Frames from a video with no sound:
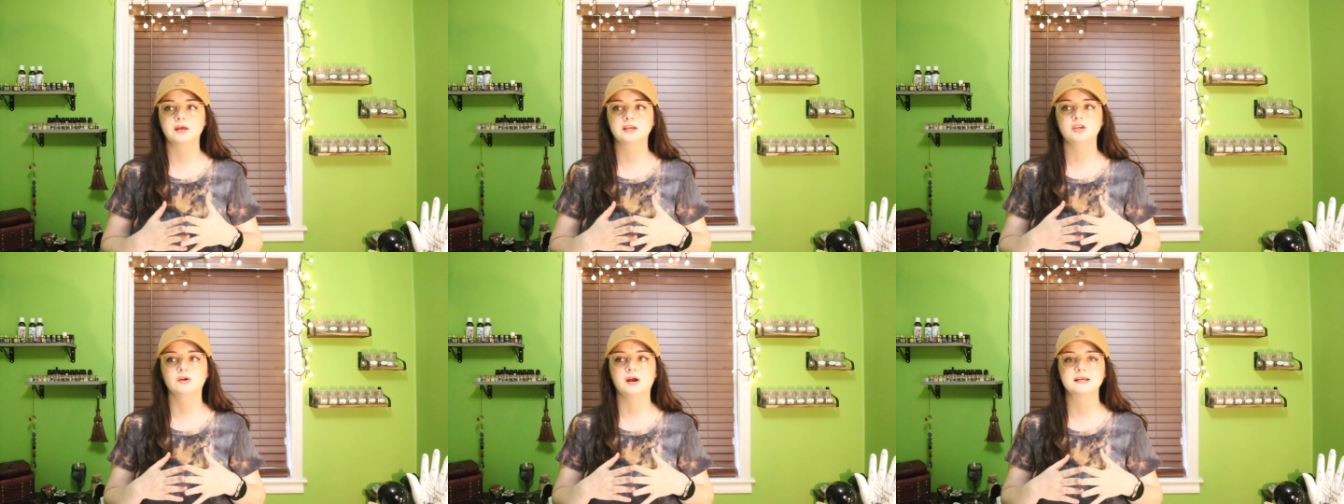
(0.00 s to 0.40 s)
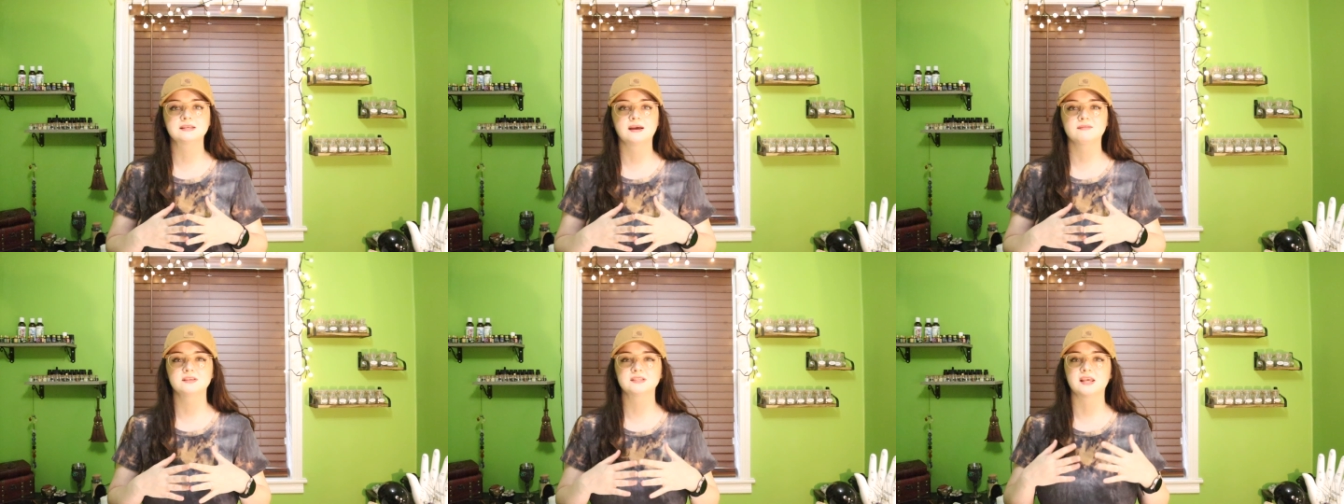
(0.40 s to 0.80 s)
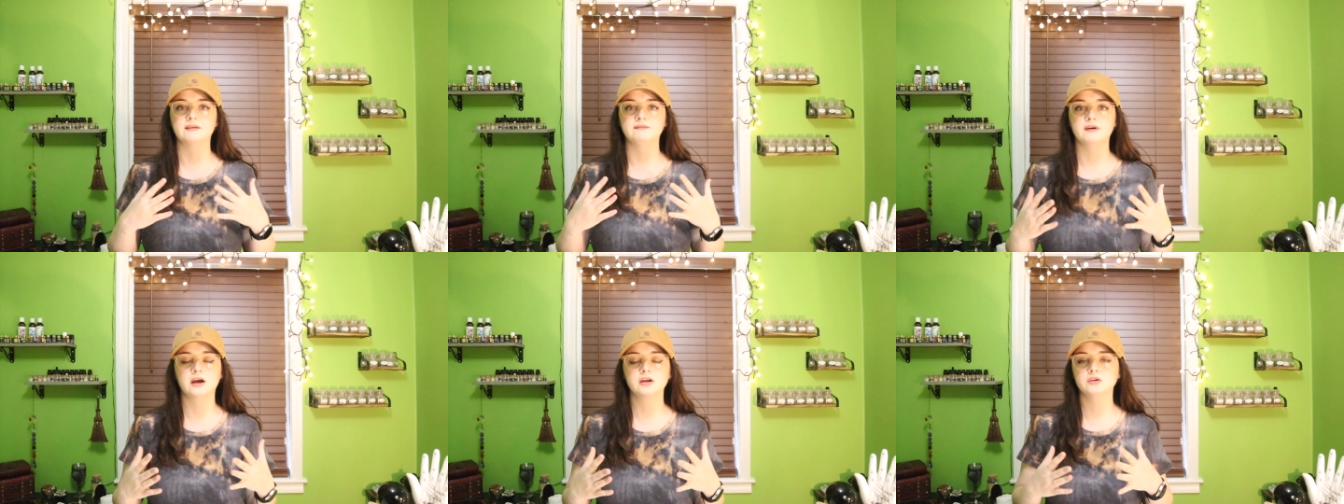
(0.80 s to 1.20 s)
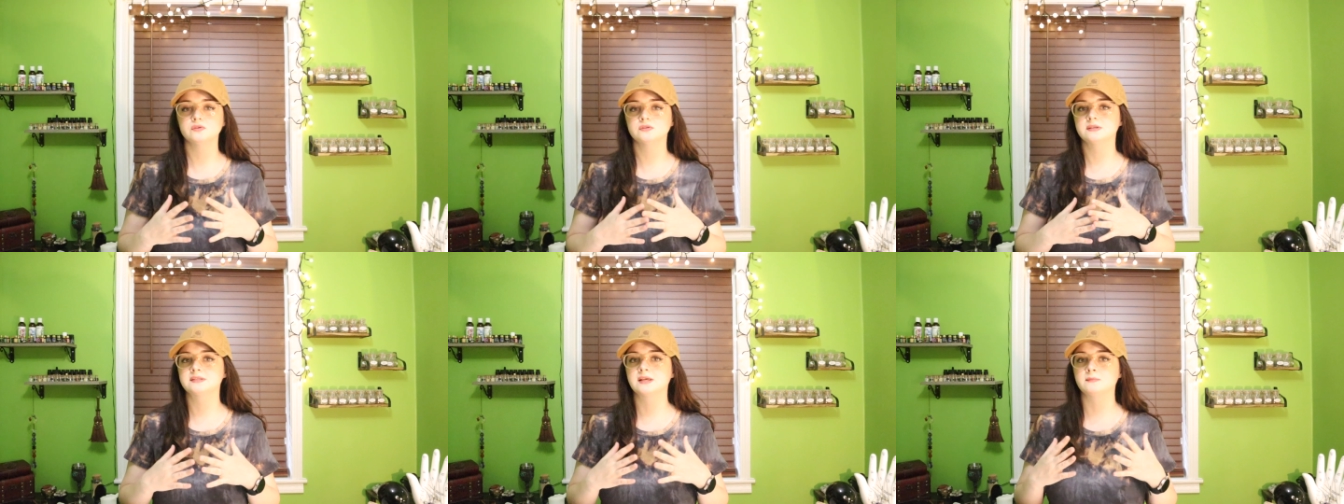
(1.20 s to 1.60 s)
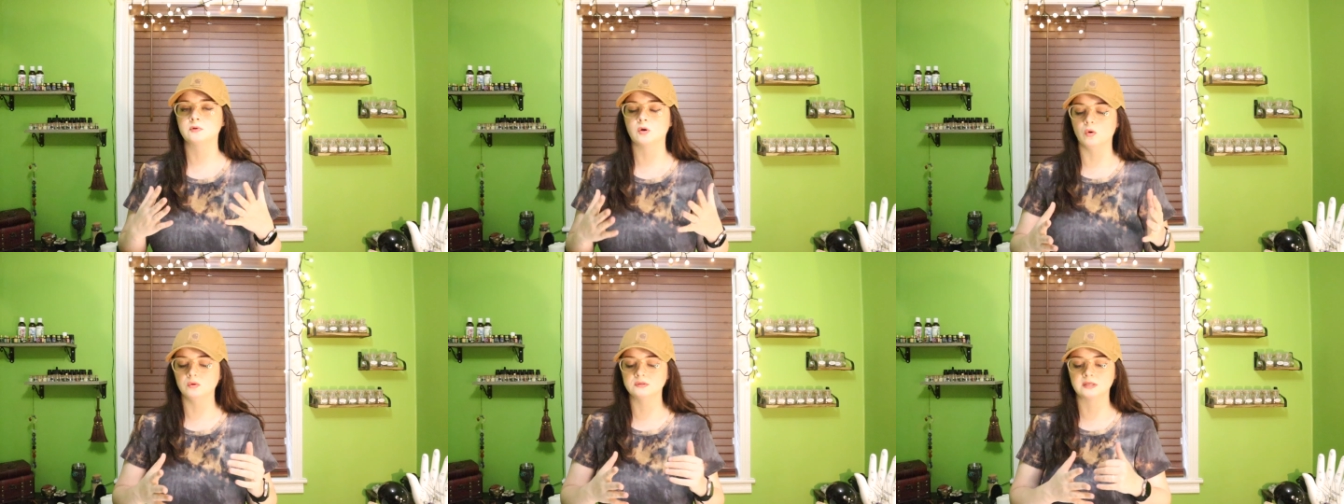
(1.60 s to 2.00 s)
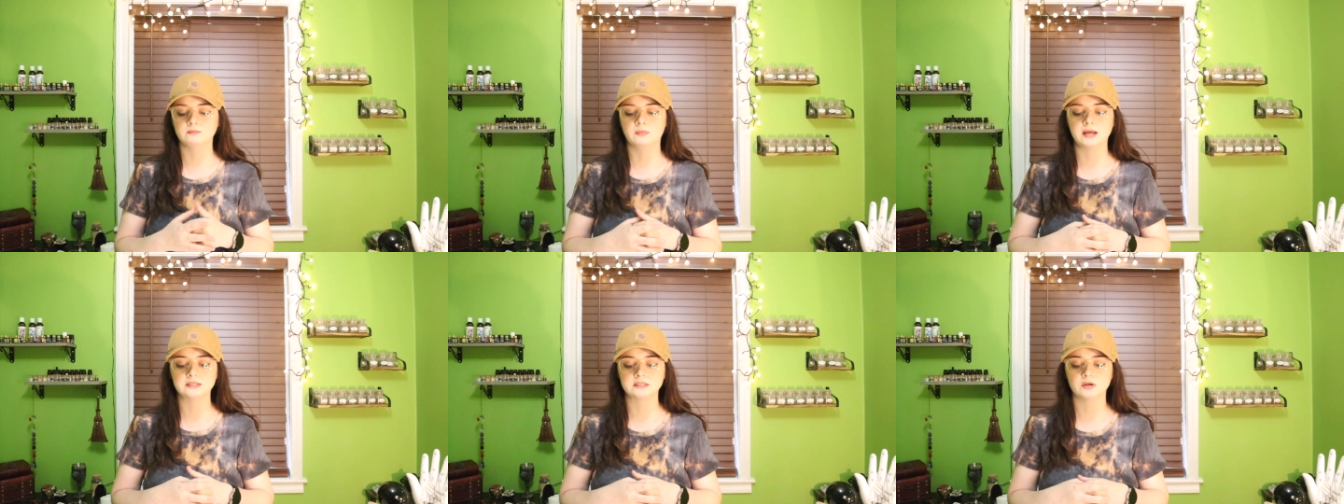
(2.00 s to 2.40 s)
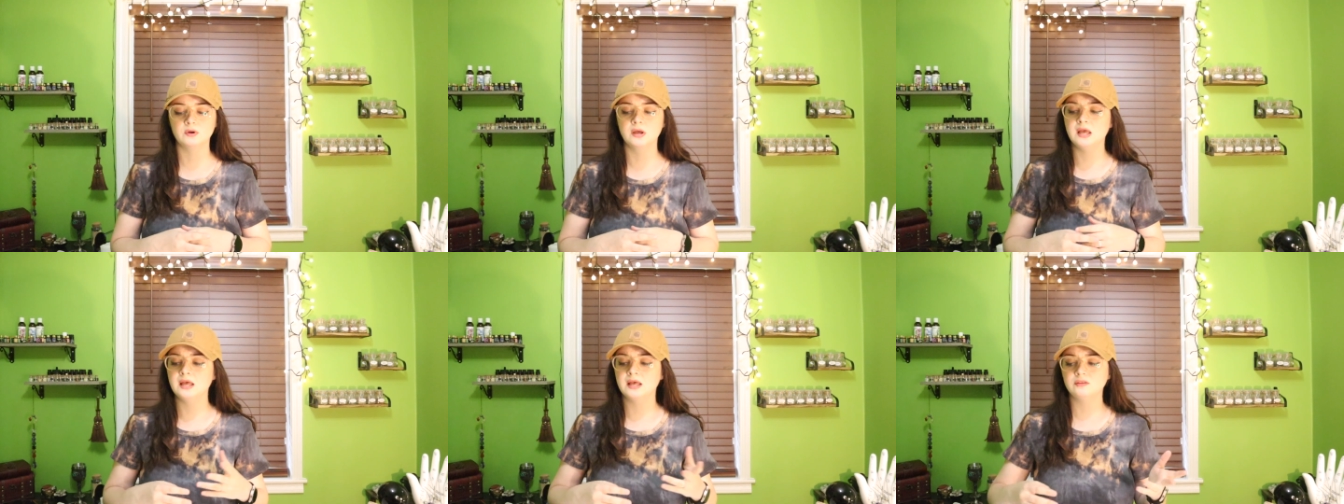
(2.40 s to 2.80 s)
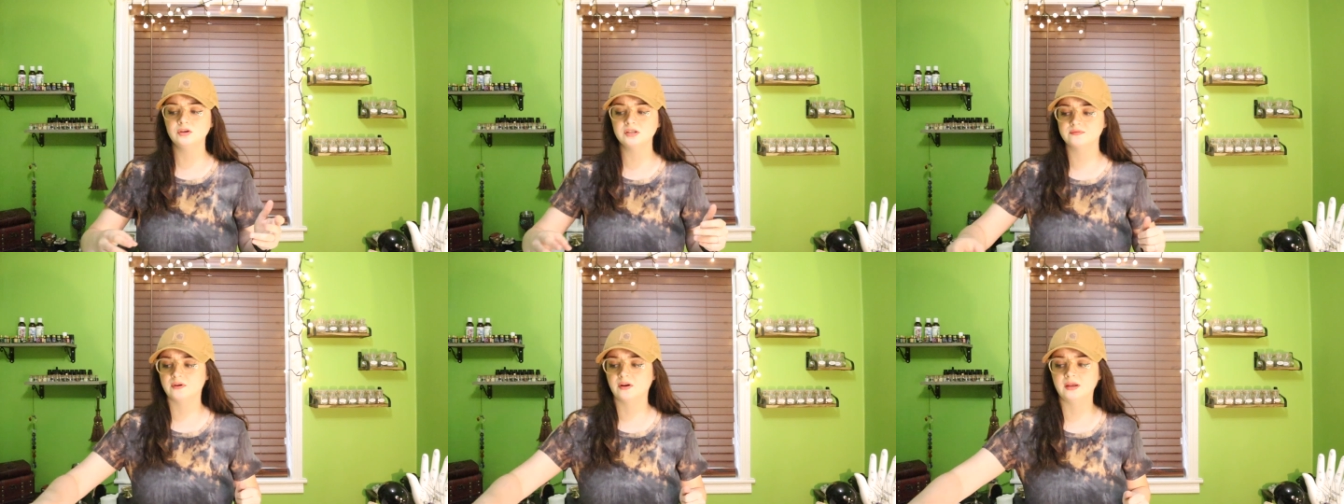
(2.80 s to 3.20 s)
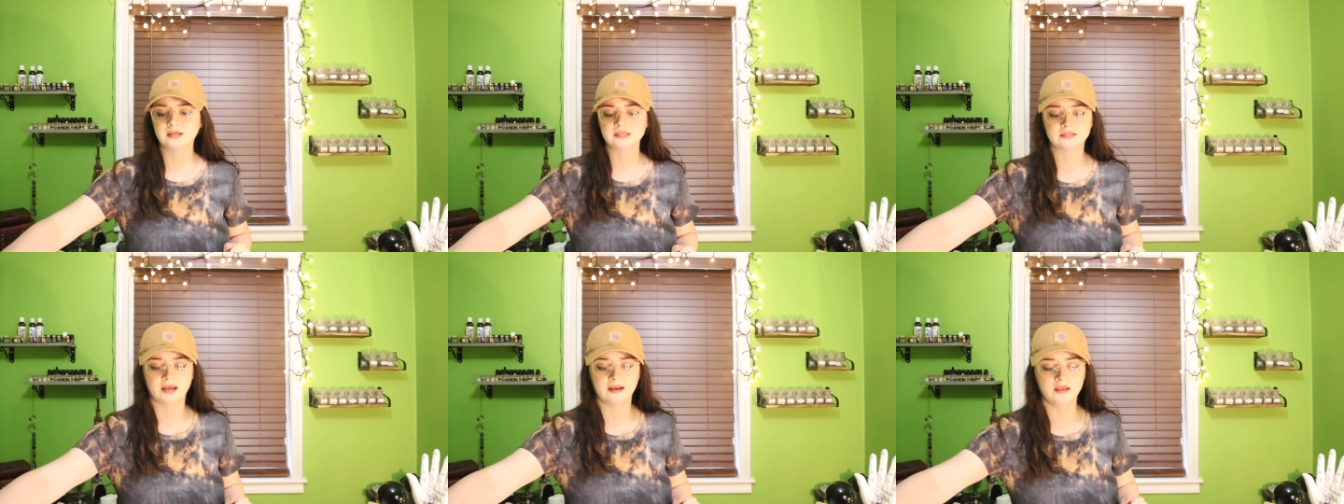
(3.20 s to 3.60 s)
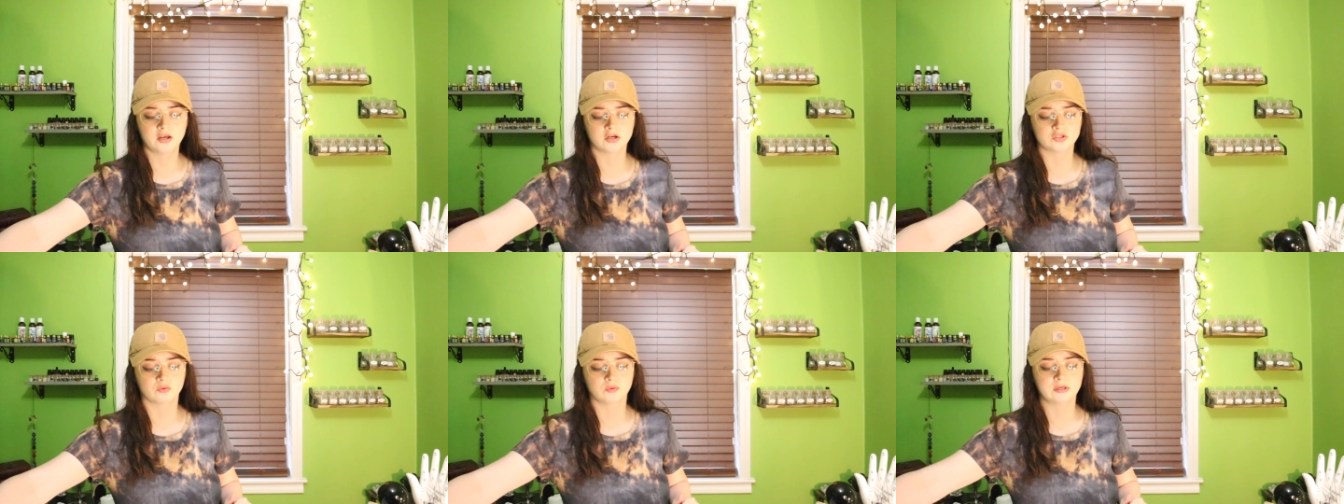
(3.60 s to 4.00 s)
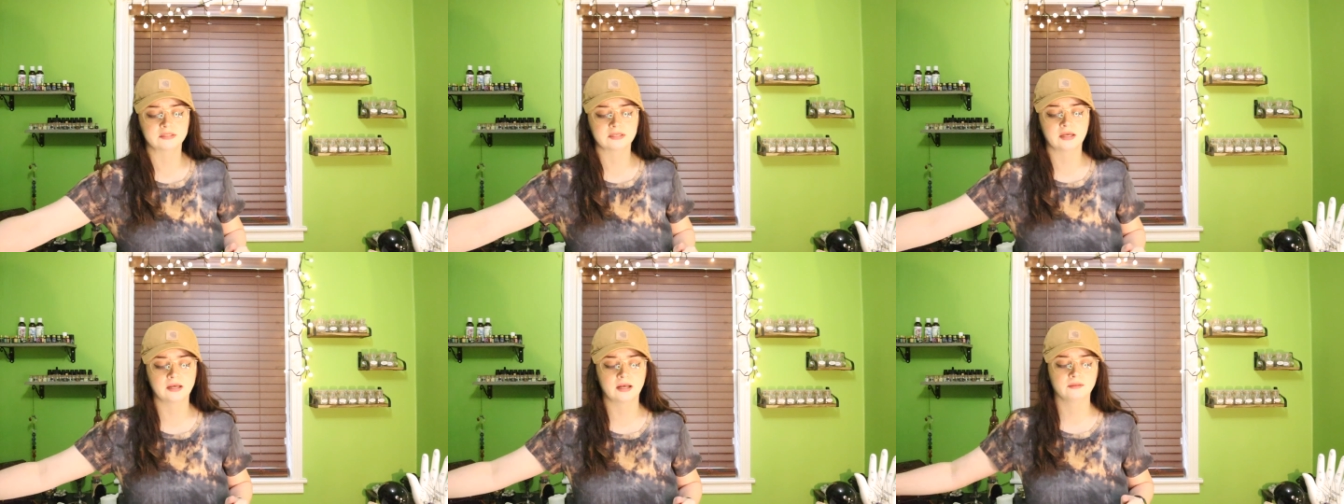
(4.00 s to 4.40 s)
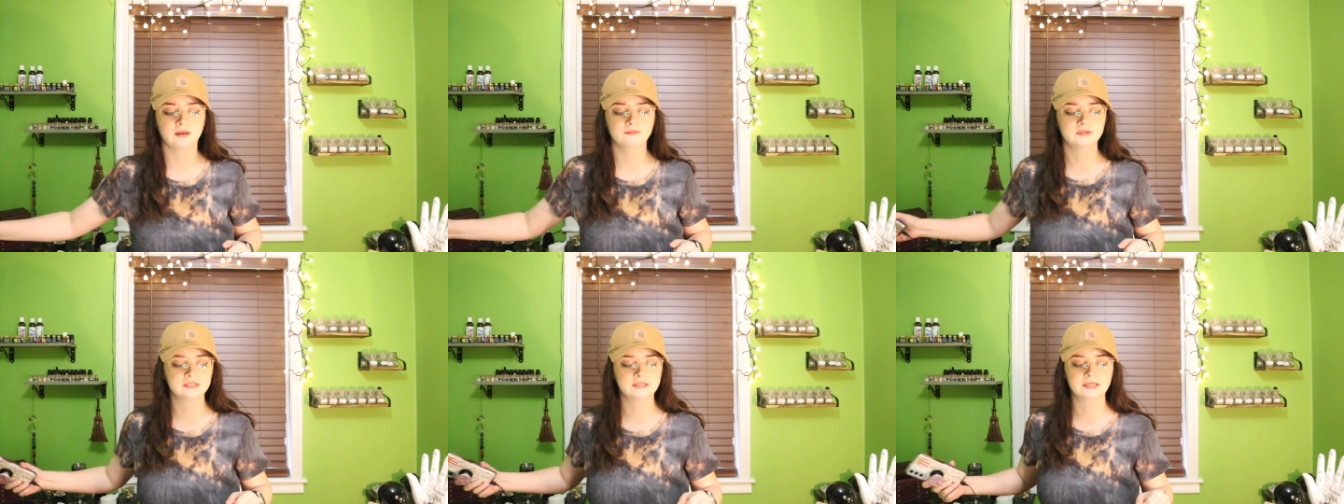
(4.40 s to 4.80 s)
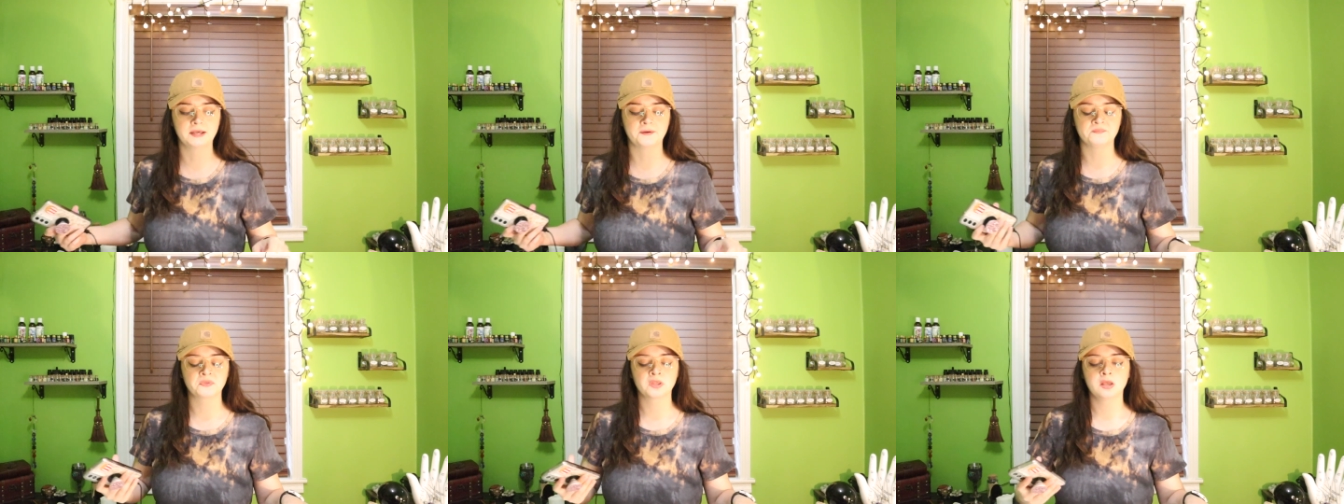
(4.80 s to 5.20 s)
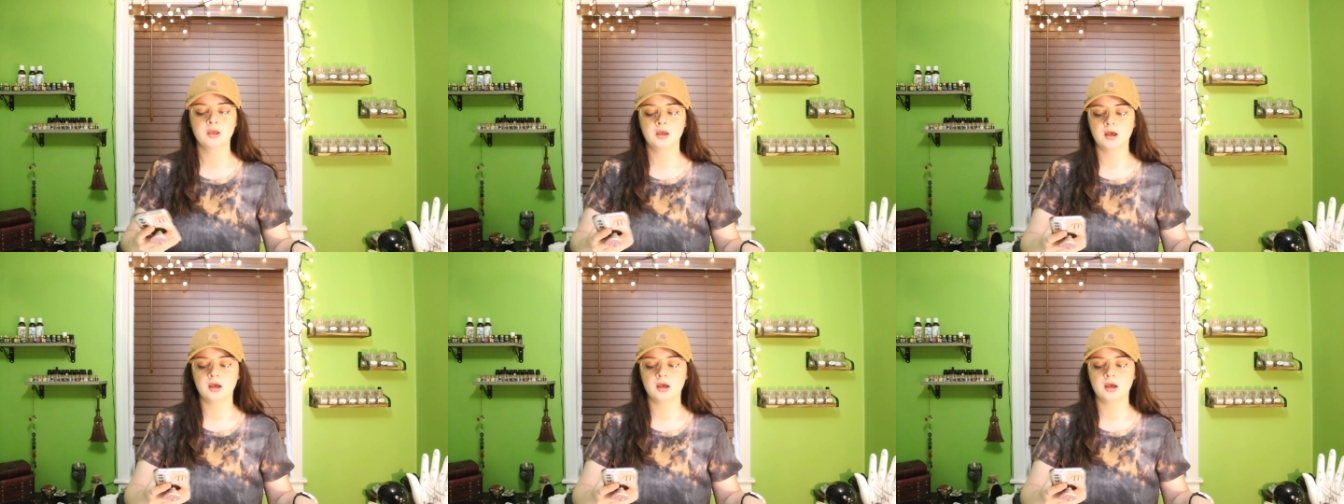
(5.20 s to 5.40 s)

Like you guys have the same values, the same goals in mind. So it looks very exciting here, Taurus. I, I love to see it.